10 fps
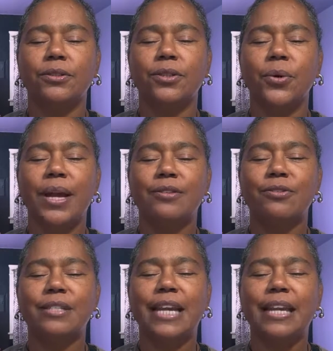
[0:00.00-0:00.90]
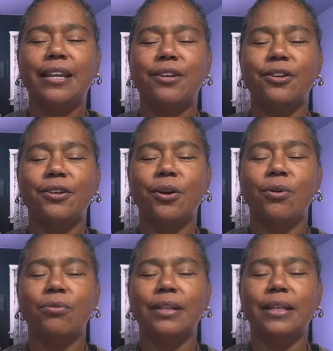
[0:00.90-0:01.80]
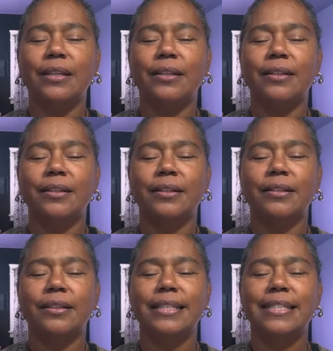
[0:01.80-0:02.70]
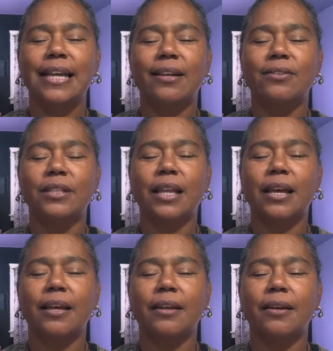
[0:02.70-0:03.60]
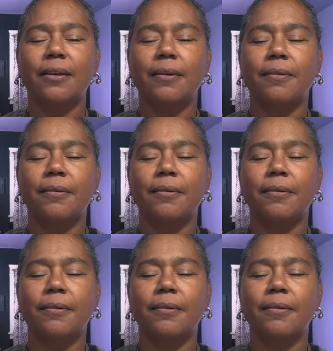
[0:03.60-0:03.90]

So, entertaining good only sounds like,